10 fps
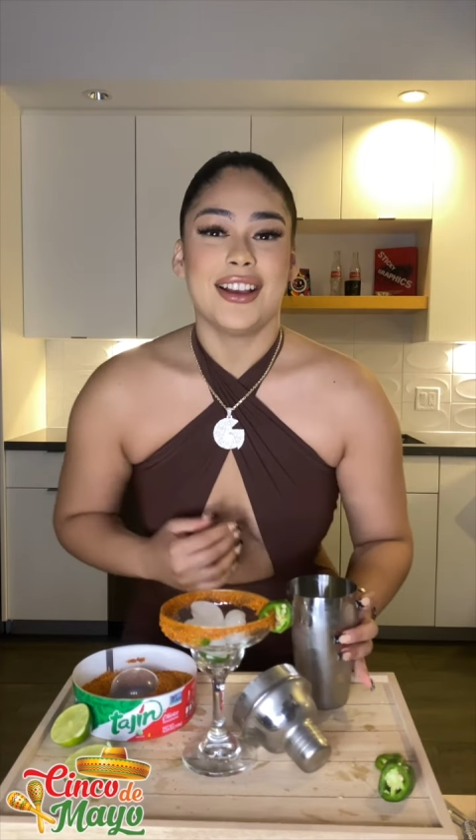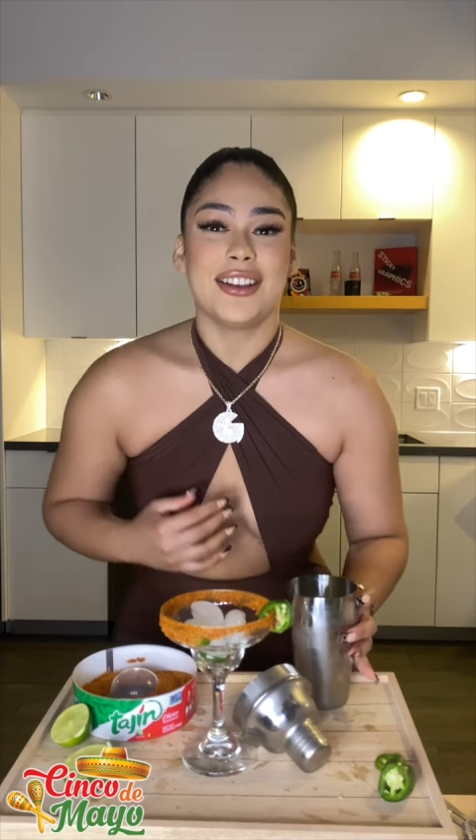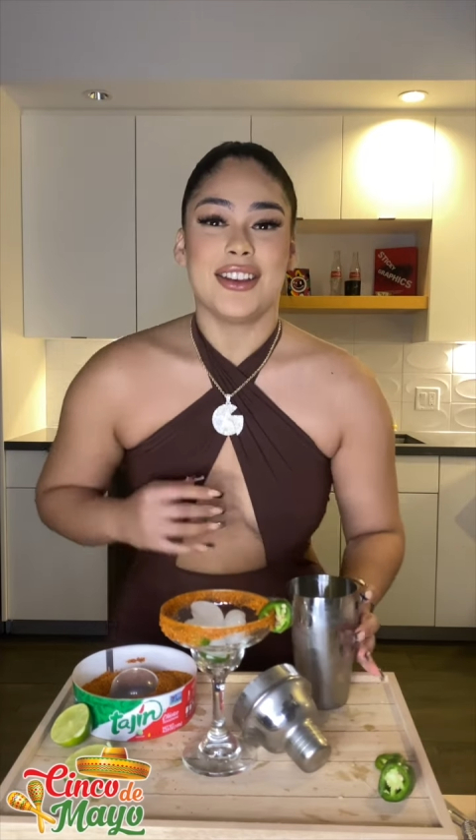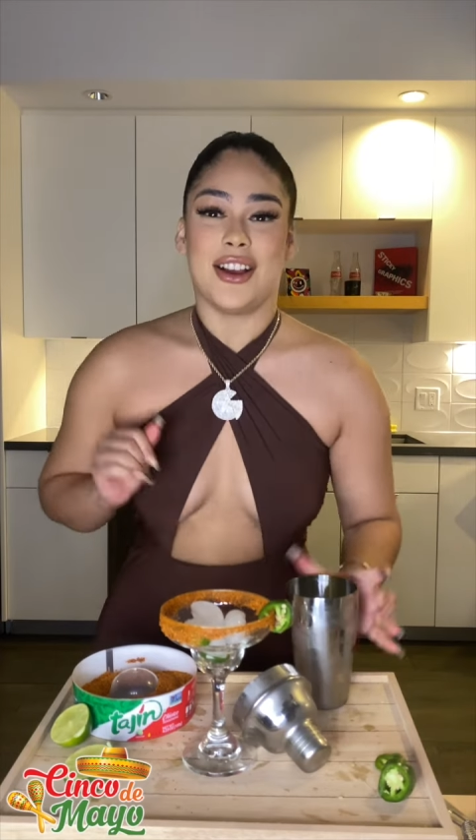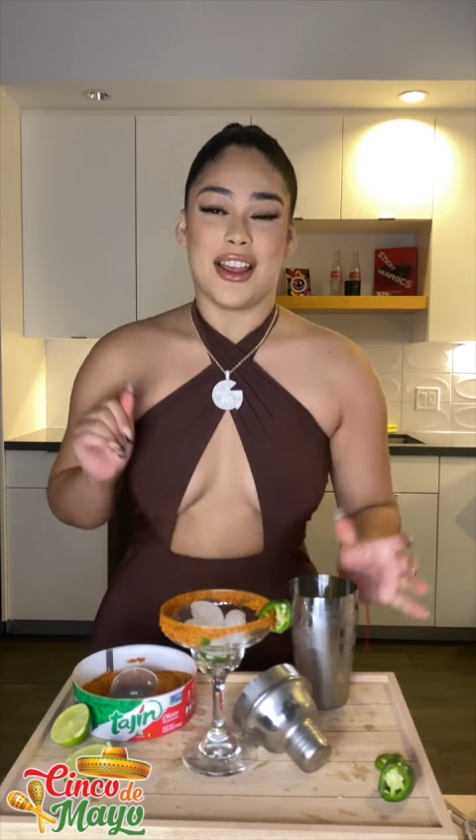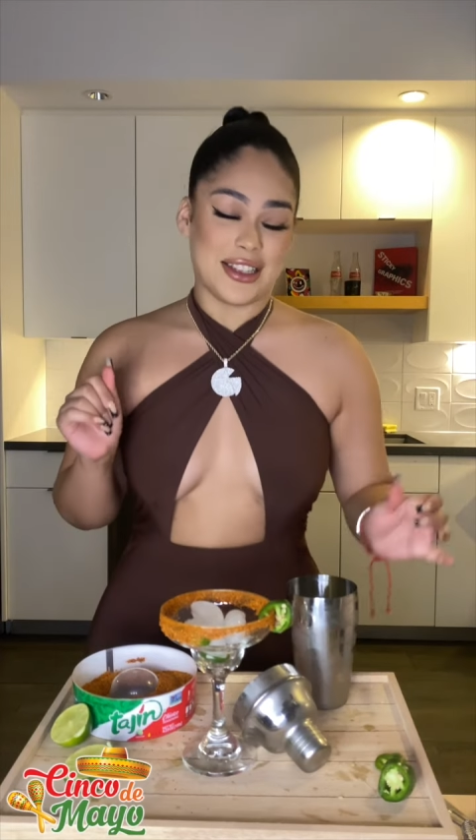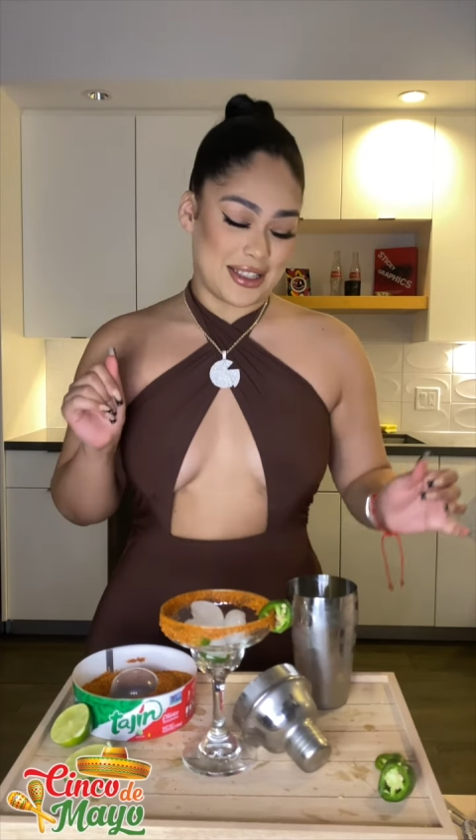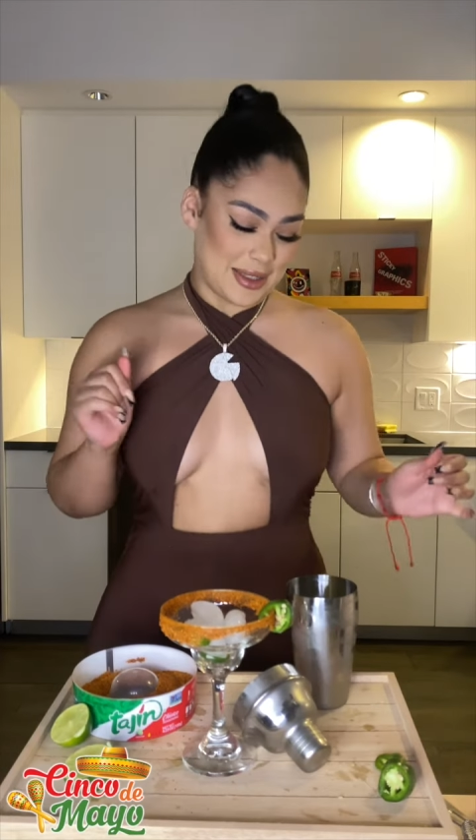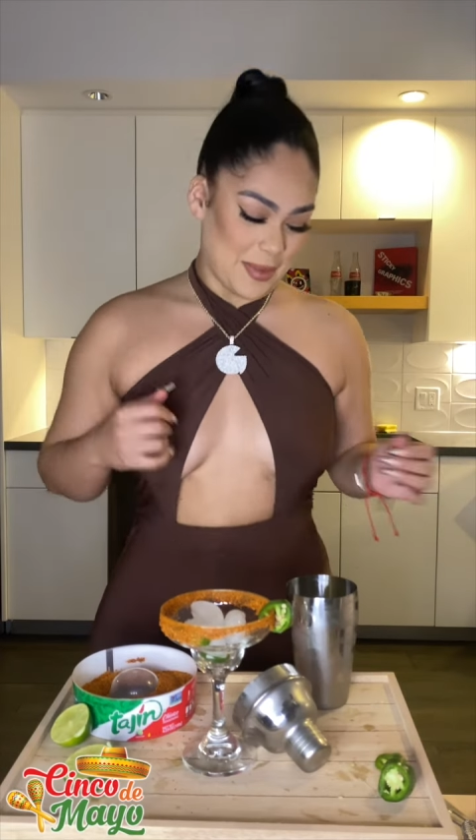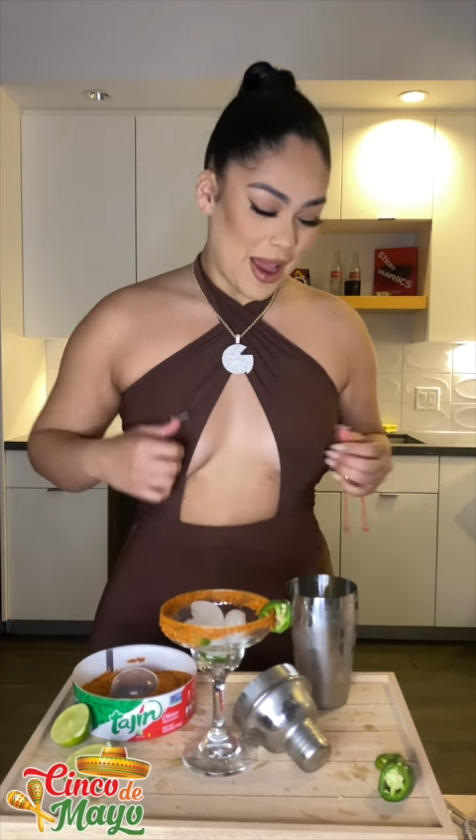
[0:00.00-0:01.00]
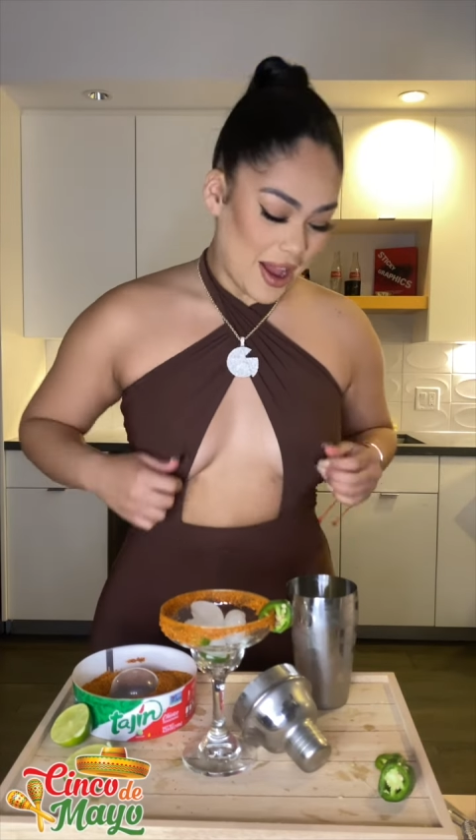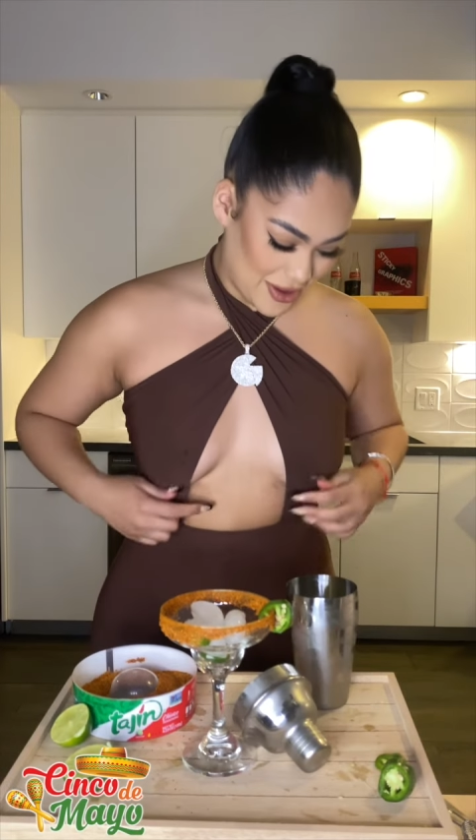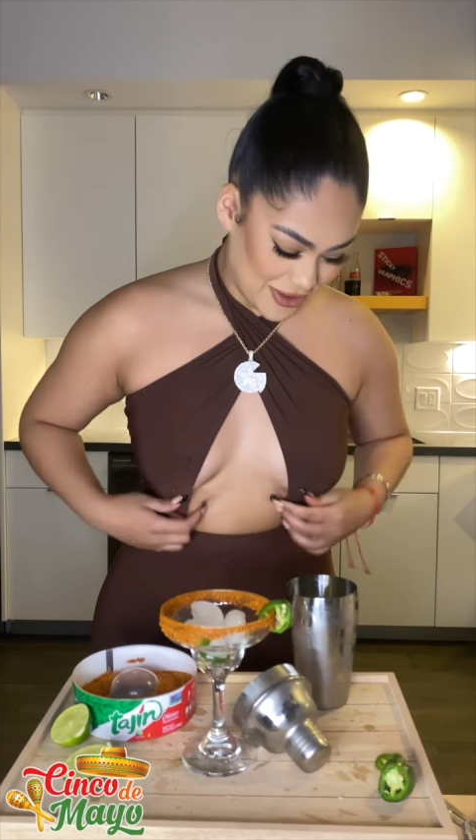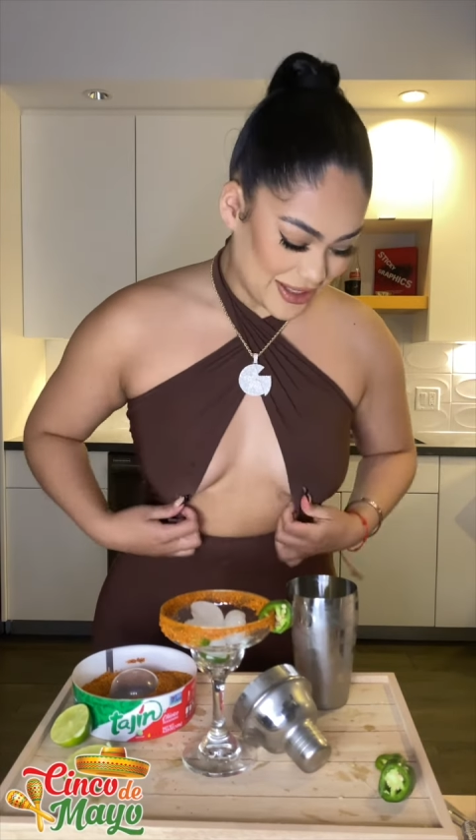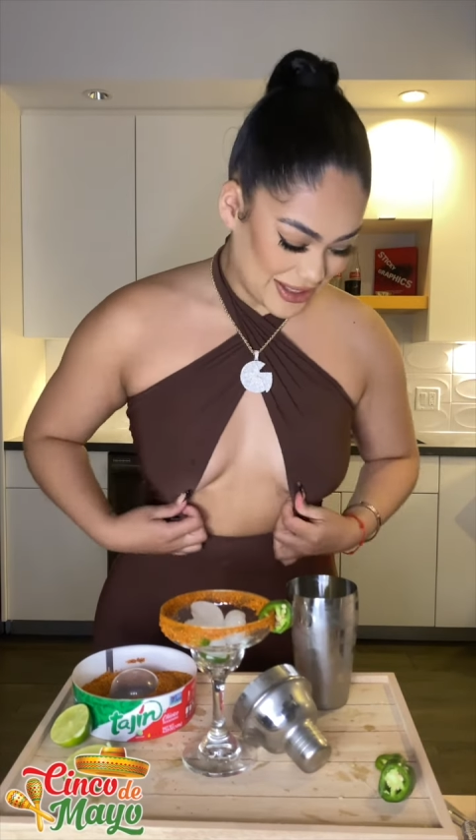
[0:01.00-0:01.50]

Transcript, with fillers: Y'all, that smells